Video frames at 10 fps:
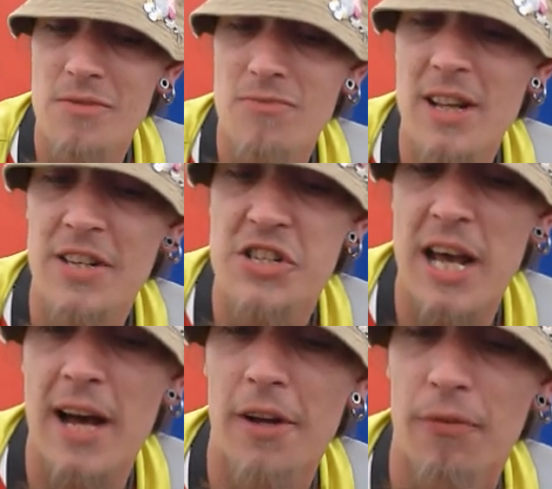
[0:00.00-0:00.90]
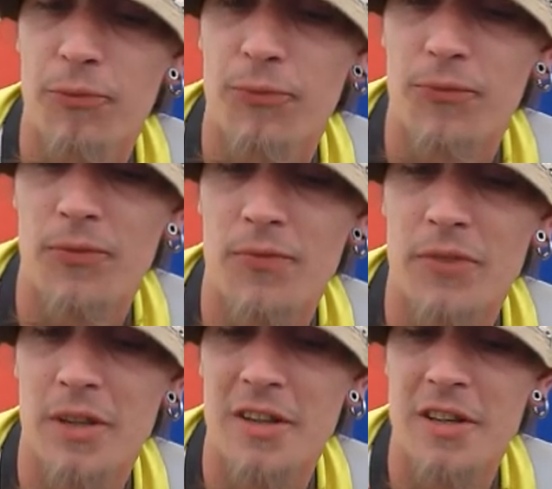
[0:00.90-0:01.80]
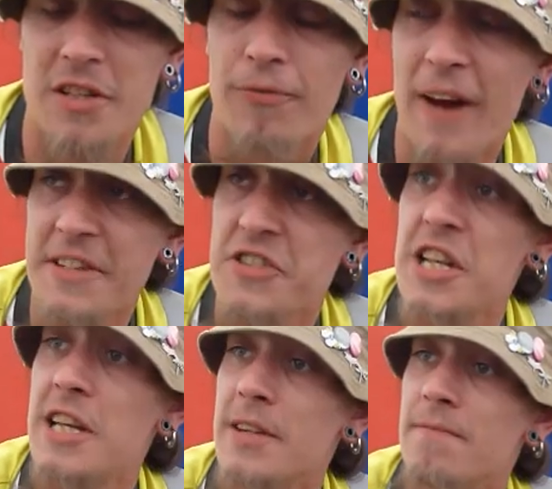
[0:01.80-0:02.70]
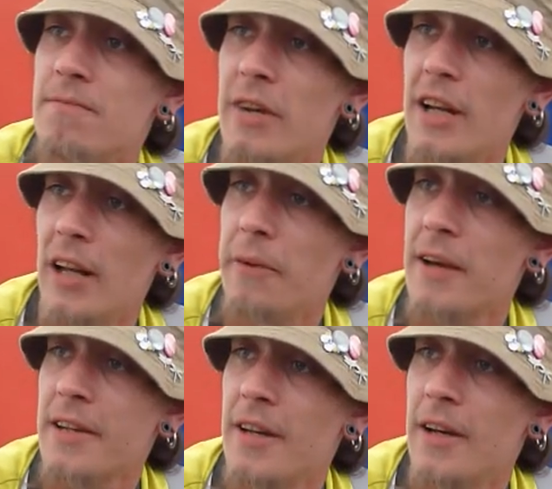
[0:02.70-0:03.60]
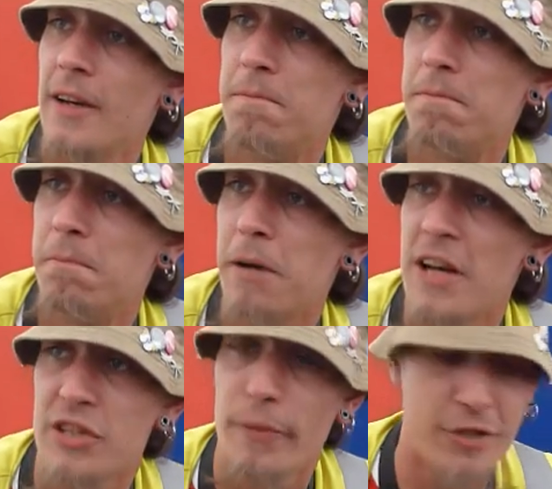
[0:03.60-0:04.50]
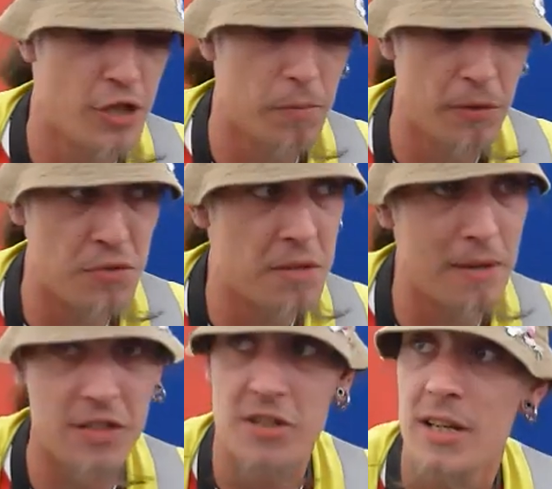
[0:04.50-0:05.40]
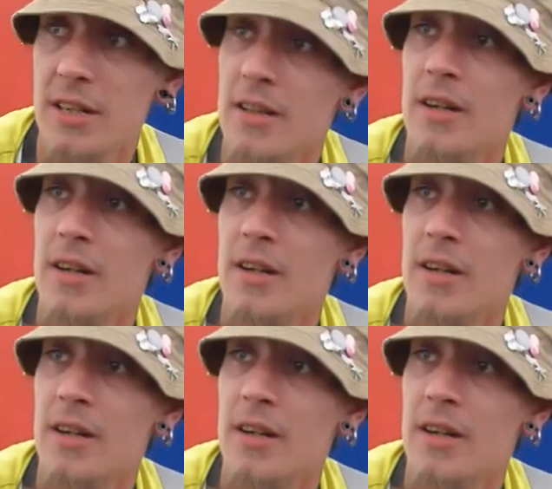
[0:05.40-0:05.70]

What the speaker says: It really started off as a fanzine, really. We had a Barnsley Original Music magazine.